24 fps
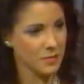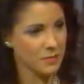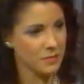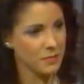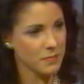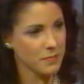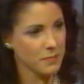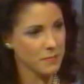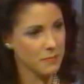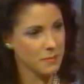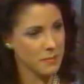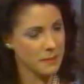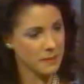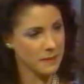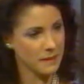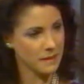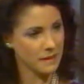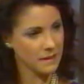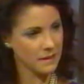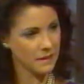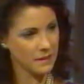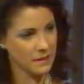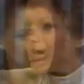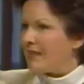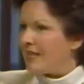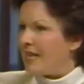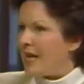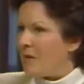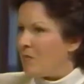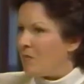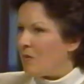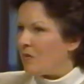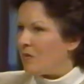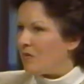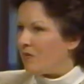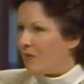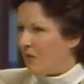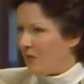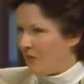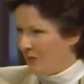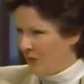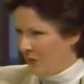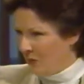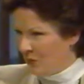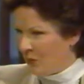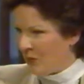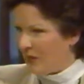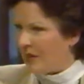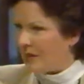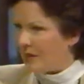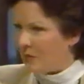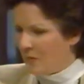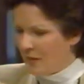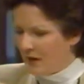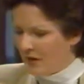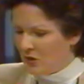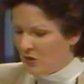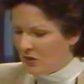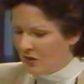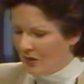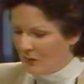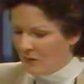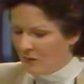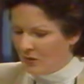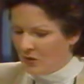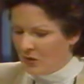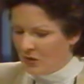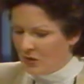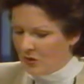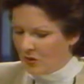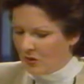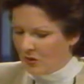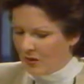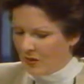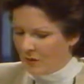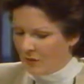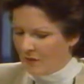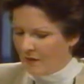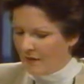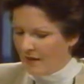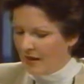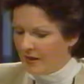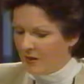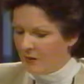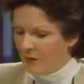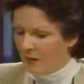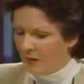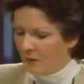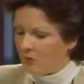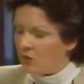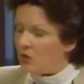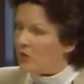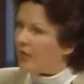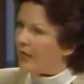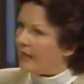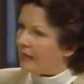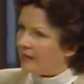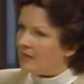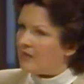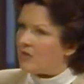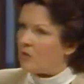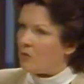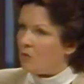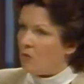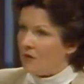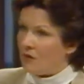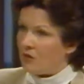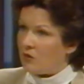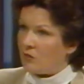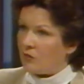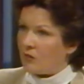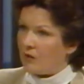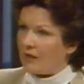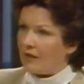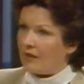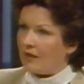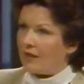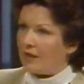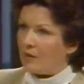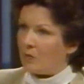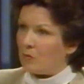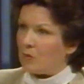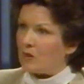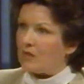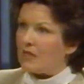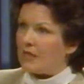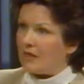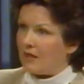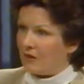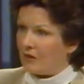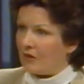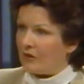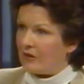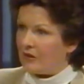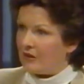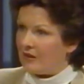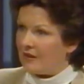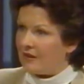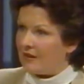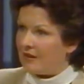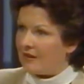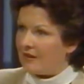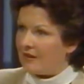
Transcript: We do have a tape of you treating the patient that we just saw you evaluate. Would you like us to watch for anything in particular?